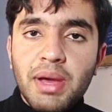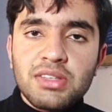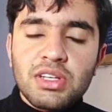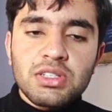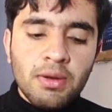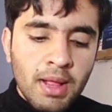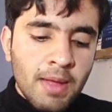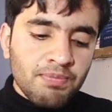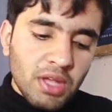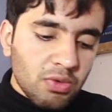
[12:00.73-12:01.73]
and math section
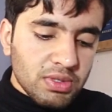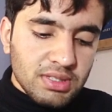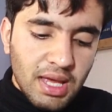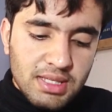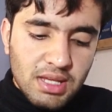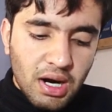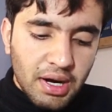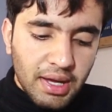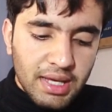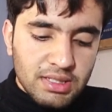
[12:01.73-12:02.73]
that was as
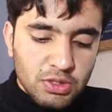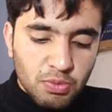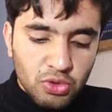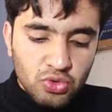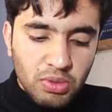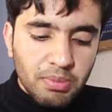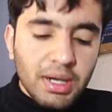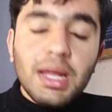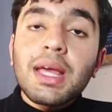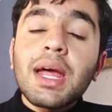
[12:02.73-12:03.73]
hard as it's supposed to be,
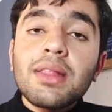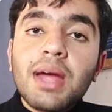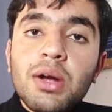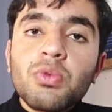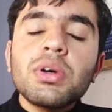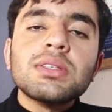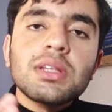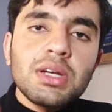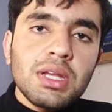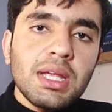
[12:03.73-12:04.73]
but that
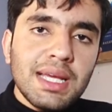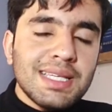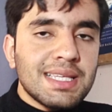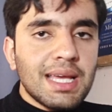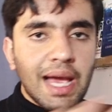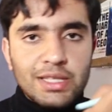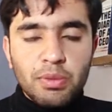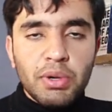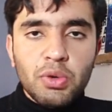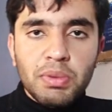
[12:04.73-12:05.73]
was literally easy as
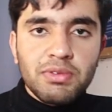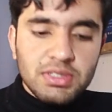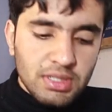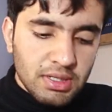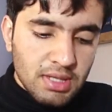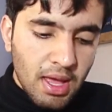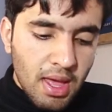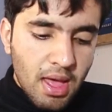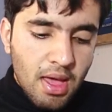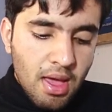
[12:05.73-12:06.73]
compared to previous years.
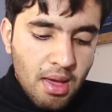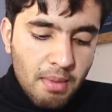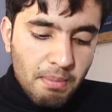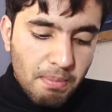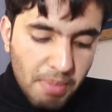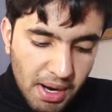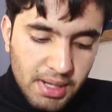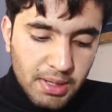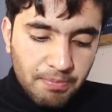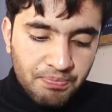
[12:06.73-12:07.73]

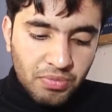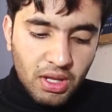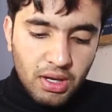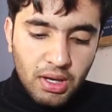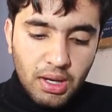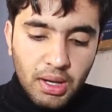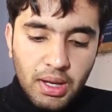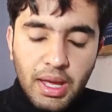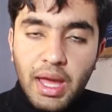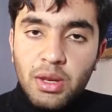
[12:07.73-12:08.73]
But
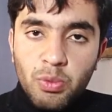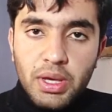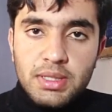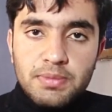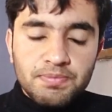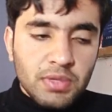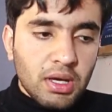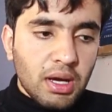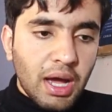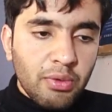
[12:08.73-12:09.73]
anyways,
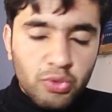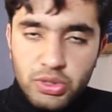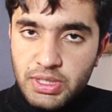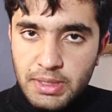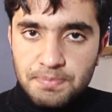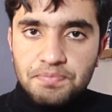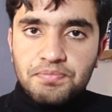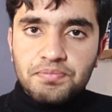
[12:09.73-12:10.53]
I would say